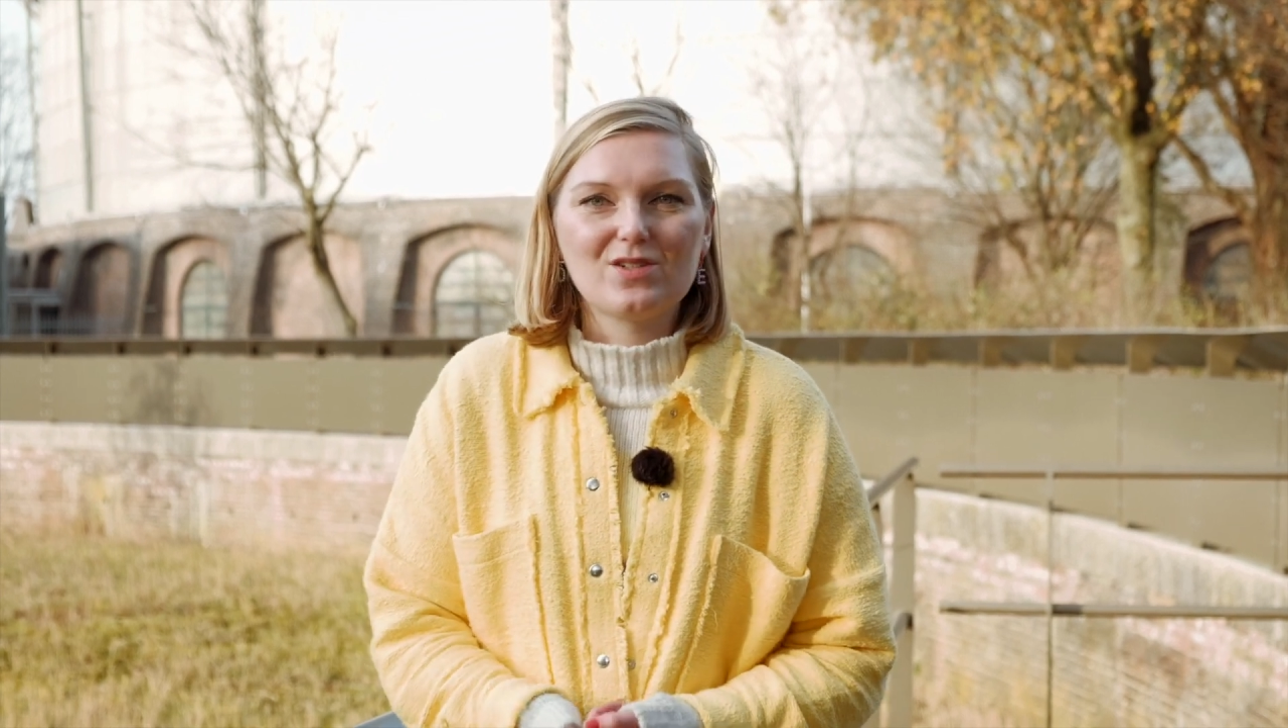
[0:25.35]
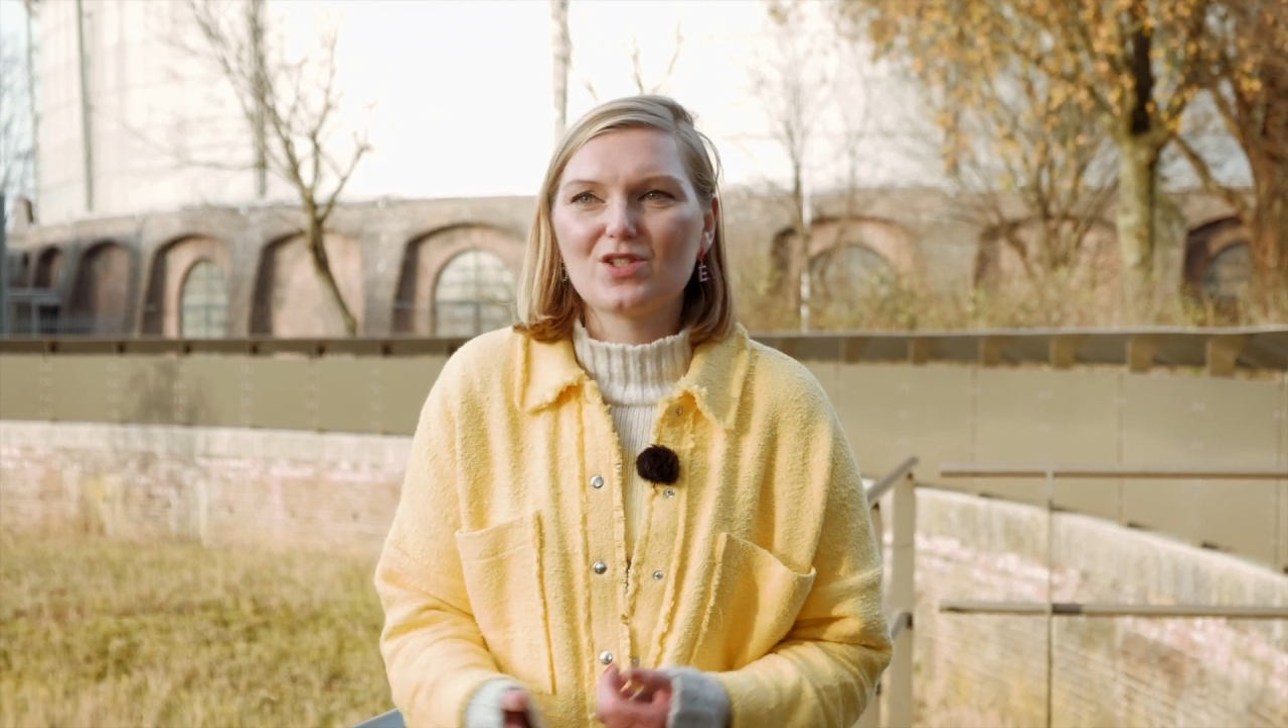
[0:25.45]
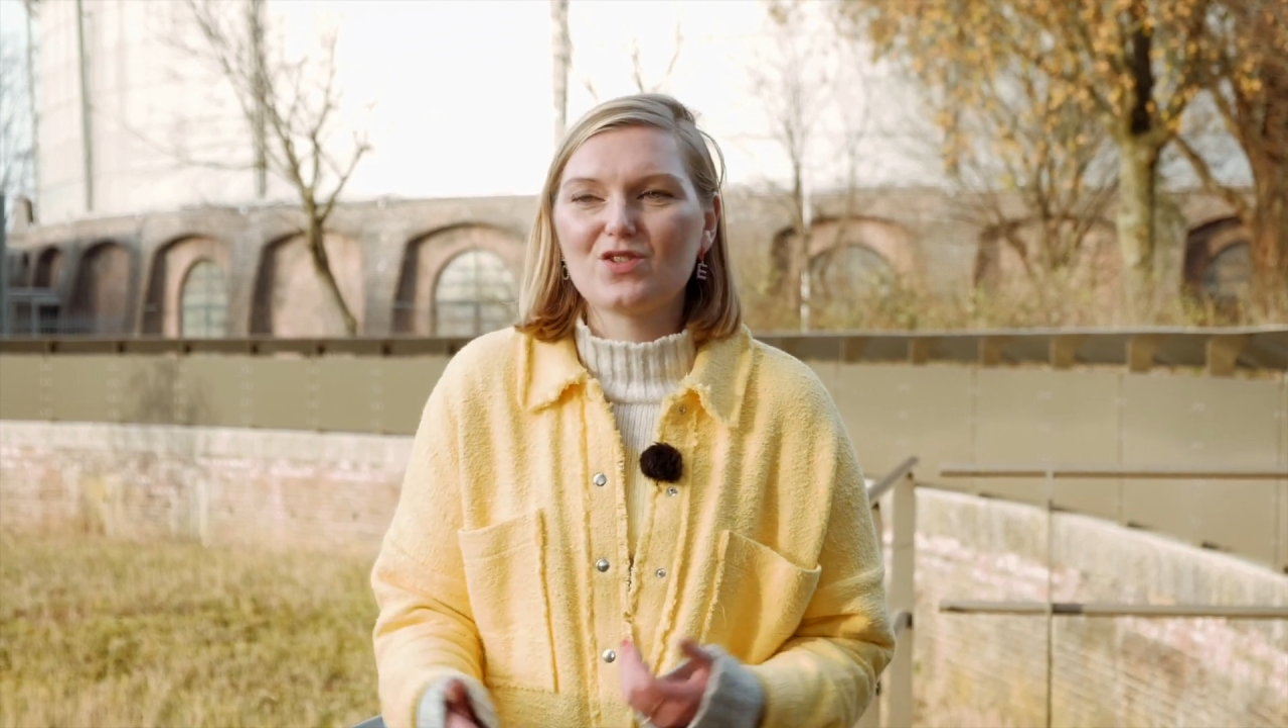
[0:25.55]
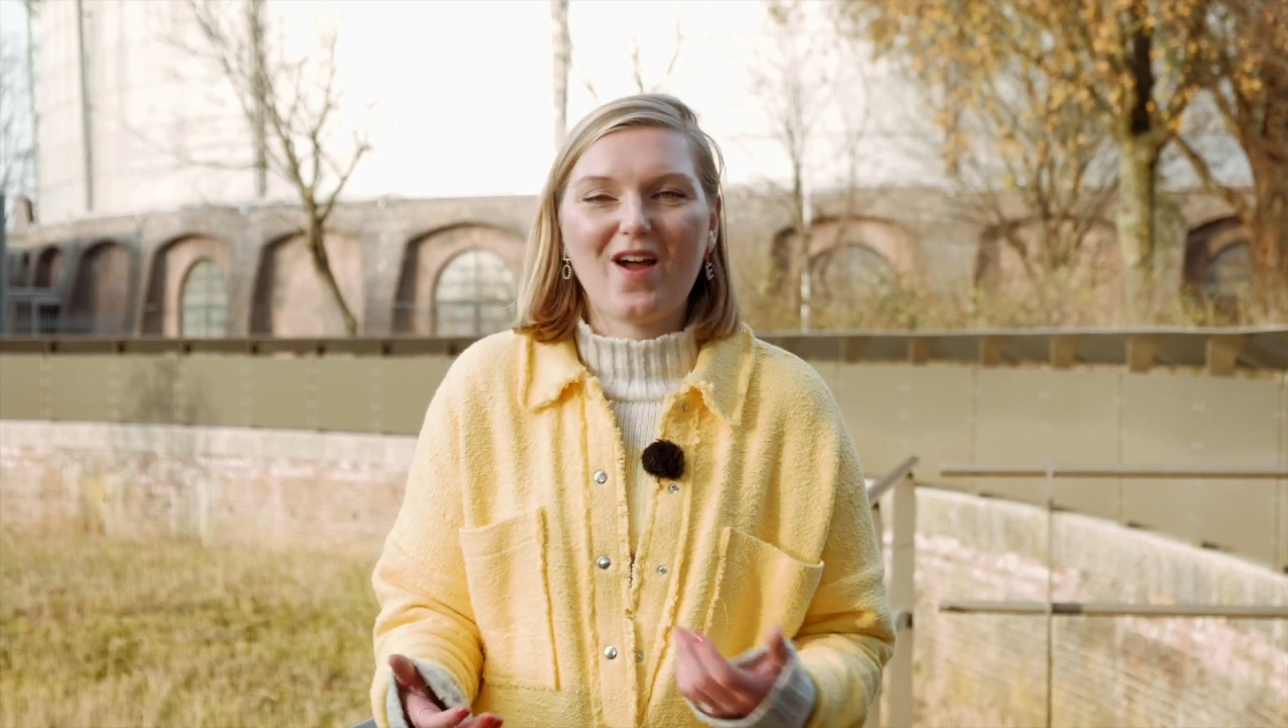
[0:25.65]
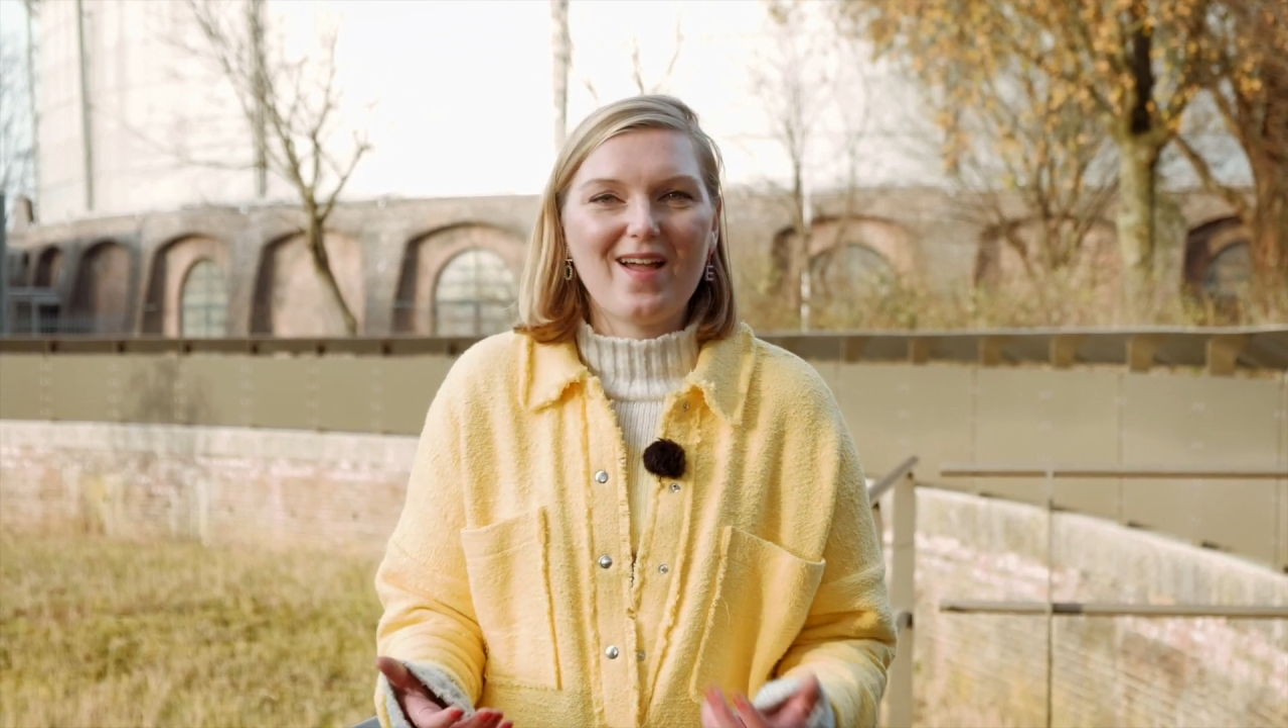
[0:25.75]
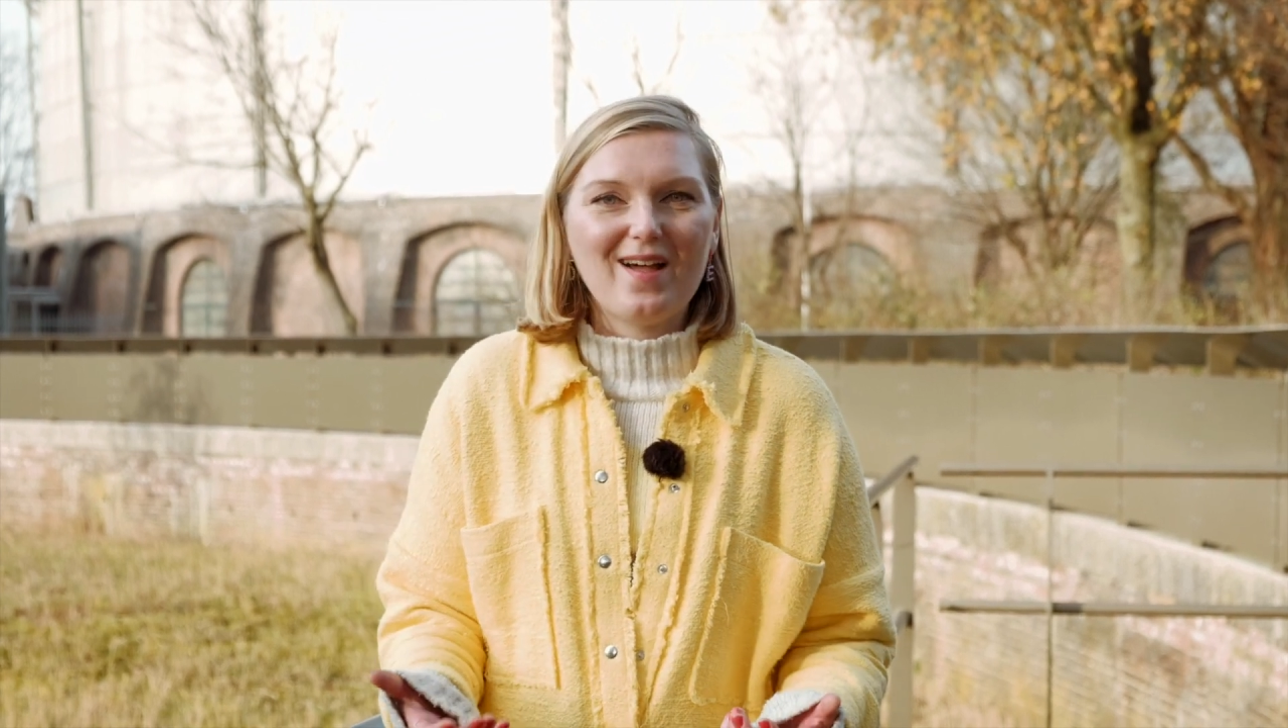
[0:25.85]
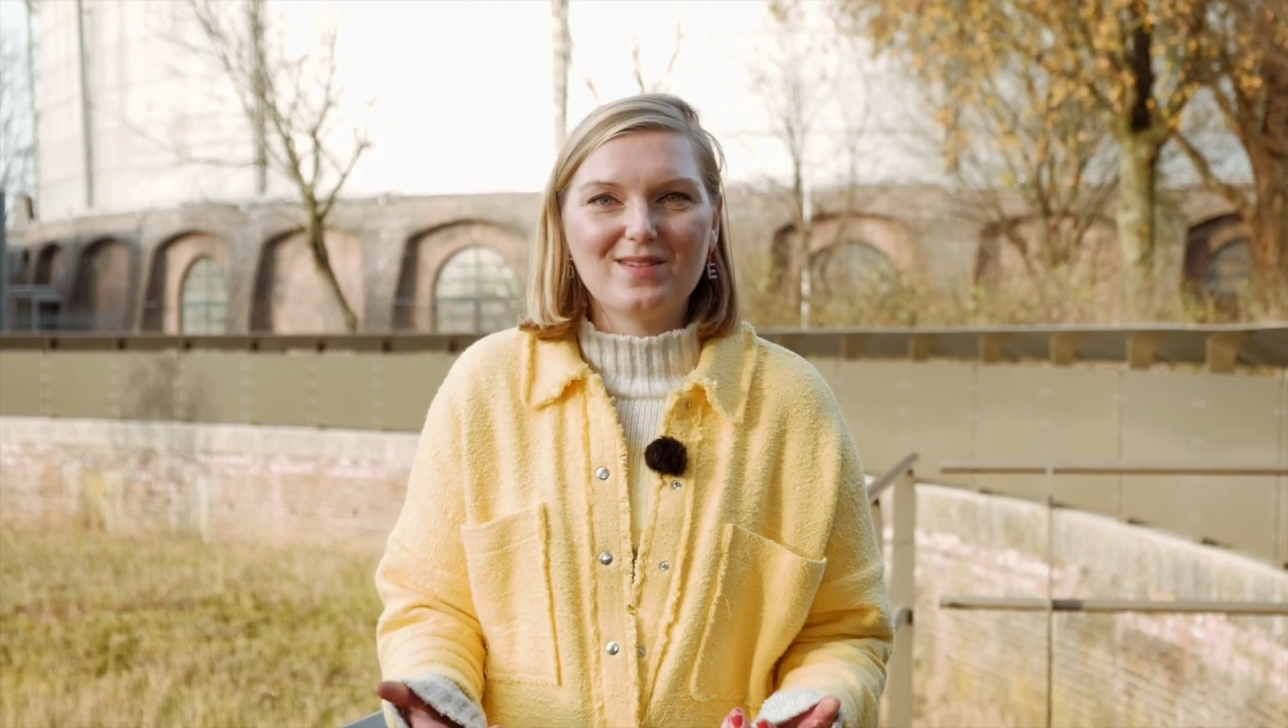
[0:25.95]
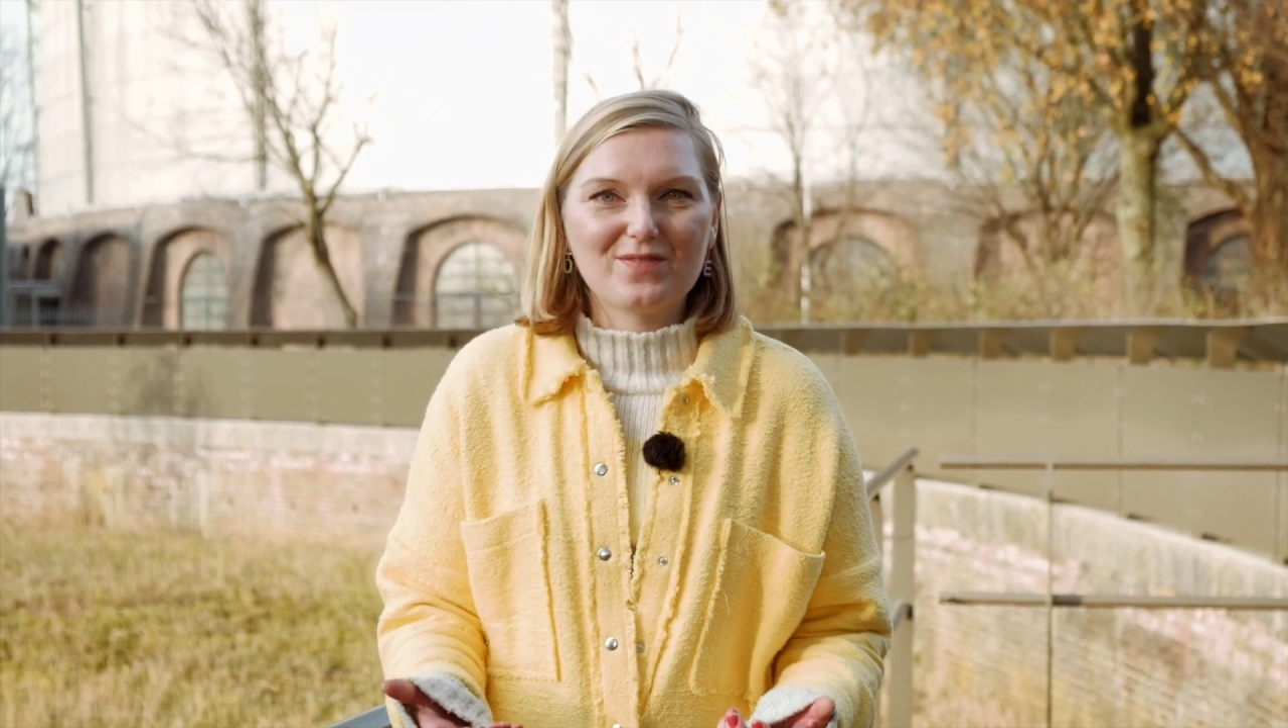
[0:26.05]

just try out